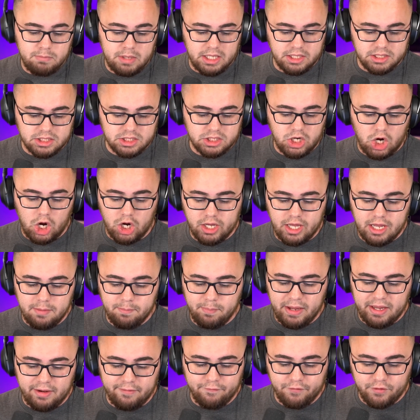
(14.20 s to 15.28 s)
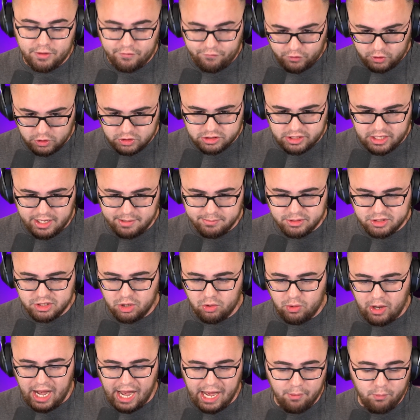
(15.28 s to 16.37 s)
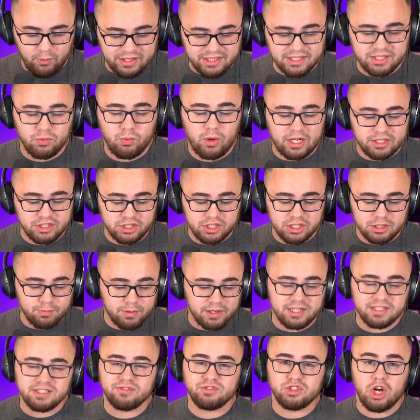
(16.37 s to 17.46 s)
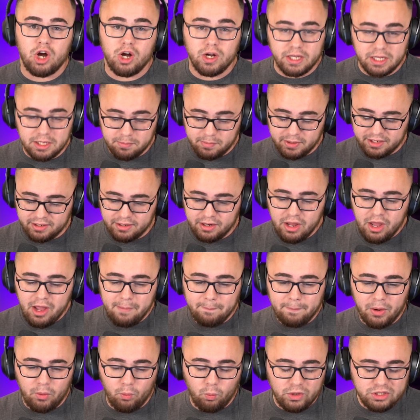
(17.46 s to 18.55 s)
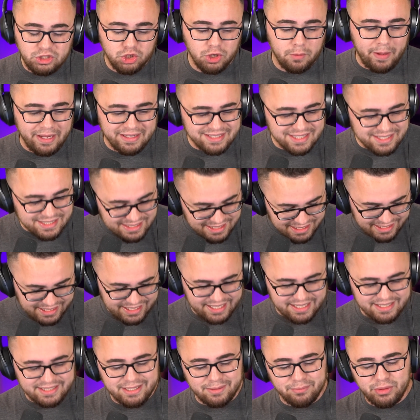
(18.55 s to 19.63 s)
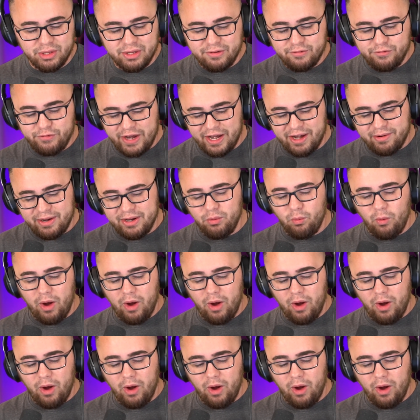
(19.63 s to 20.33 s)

Meets Talking Ben for the first time. So I went to watch this because of Talking Ben. But what you're about to see is something very